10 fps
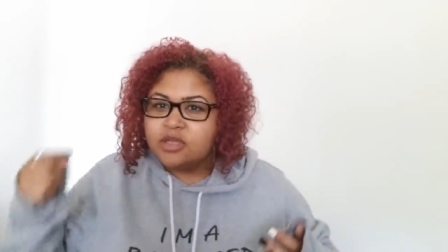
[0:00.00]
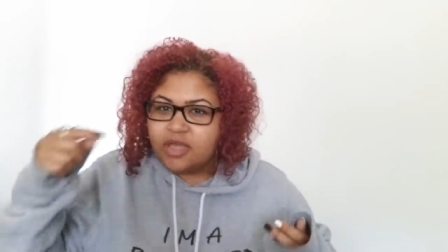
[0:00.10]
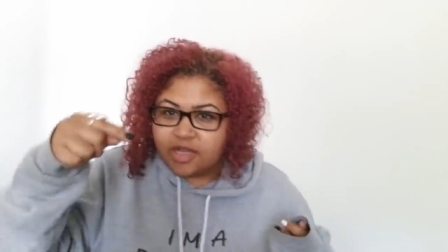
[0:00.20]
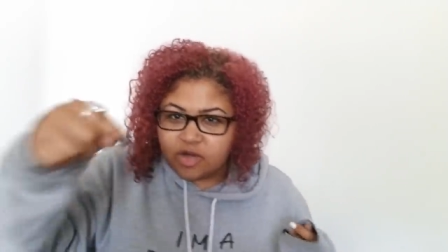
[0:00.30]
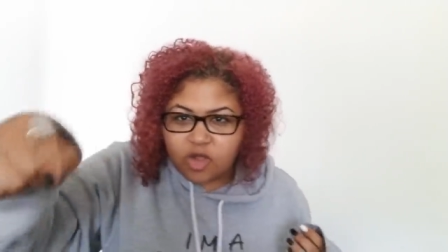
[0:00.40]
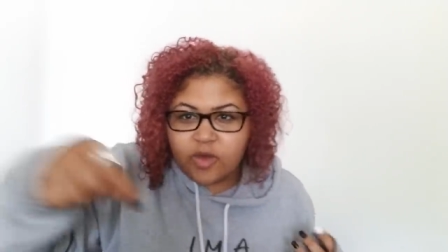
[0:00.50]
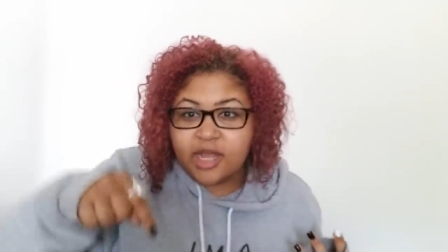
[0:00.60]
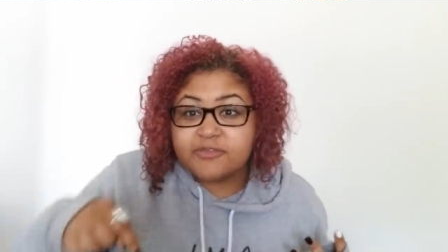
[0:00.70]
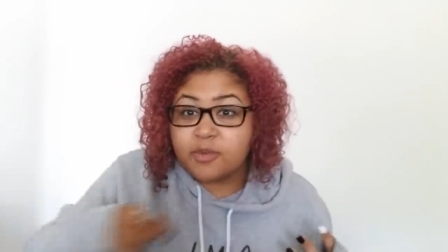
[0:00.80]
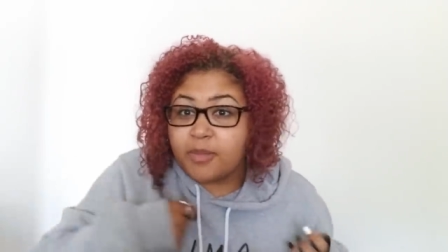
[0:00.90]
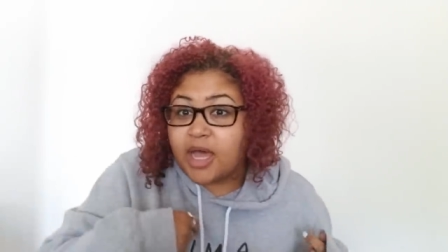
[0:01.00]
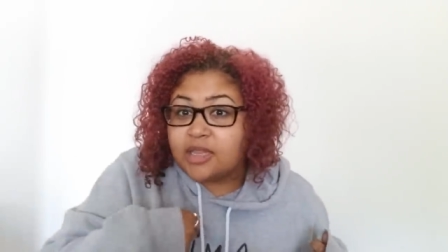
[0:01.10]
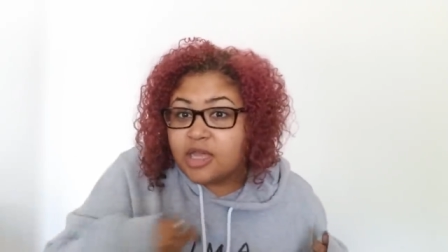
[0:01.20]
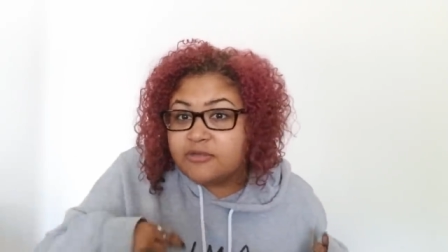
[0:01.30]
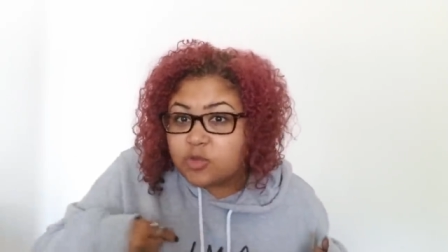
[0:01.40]
hey, you're going after my
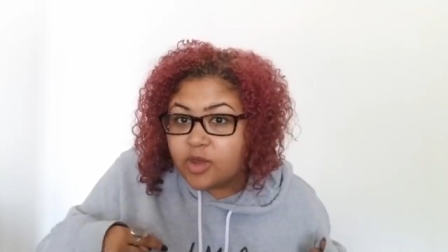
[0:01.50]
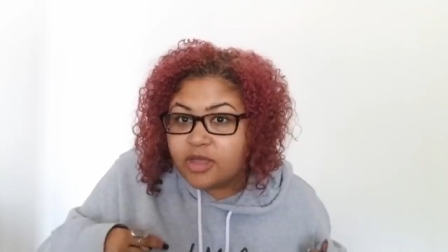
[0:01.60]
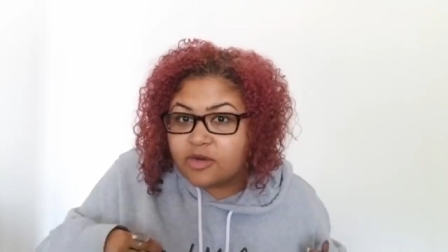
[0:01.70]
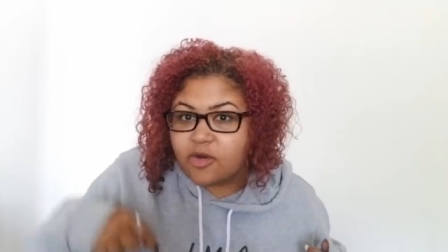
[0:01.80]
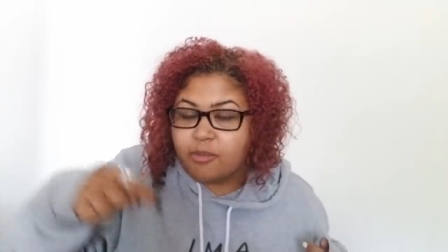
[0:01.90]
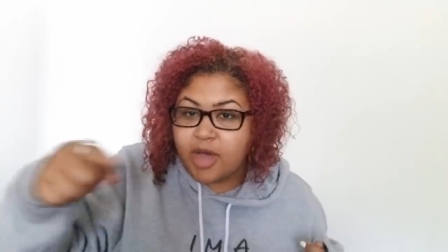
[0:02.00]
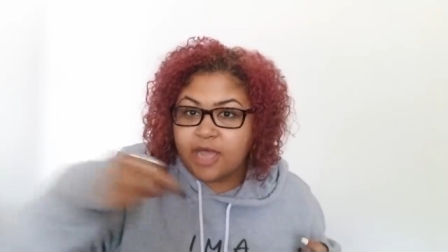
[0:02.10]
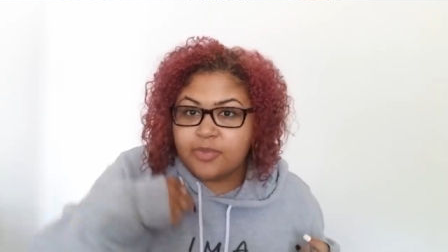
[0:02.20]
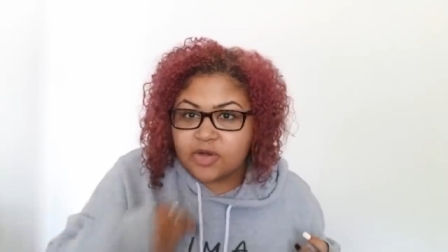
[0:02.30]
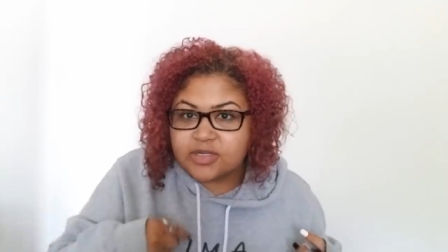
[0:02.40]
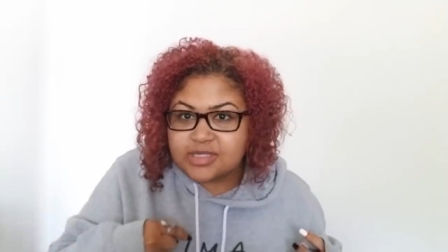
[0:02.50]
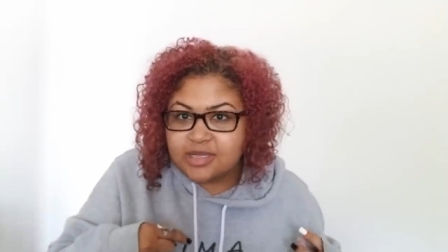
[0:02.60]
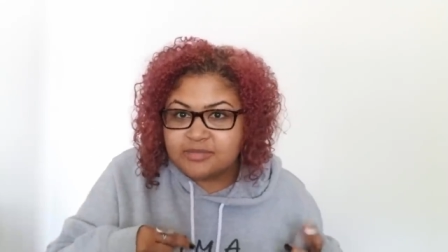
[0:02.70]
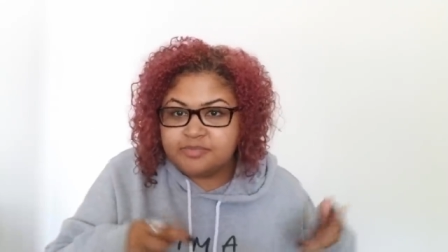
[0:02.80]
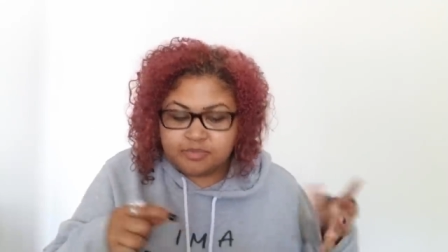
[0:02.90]
loved one or my
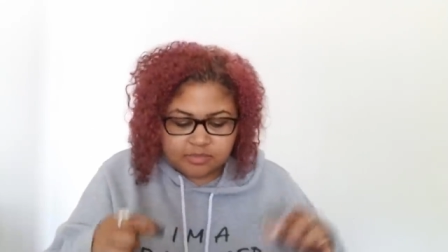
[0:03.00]
person.